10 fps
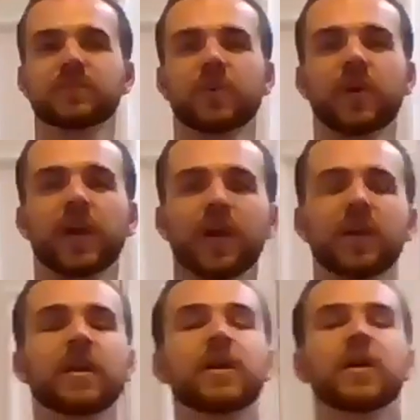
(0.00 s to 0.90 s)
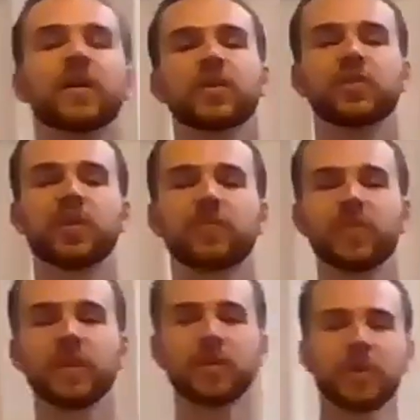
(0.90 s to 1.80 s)
okay? You have to
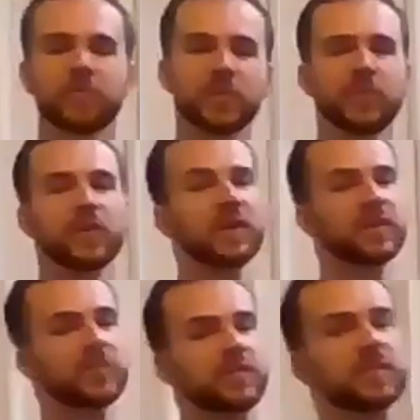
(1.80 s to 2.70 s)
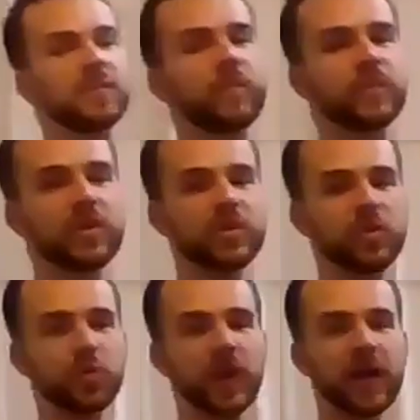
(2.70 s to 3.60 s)
think about a few things.
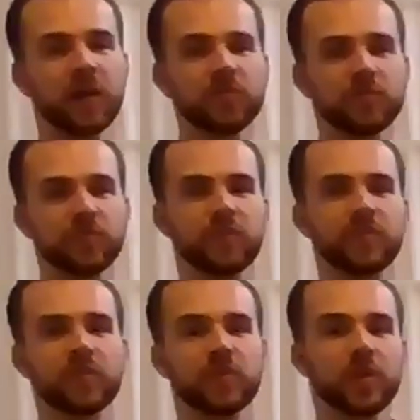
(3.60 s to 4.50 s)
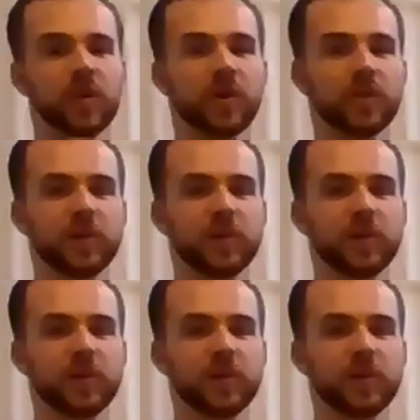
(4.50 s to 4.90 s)
You have the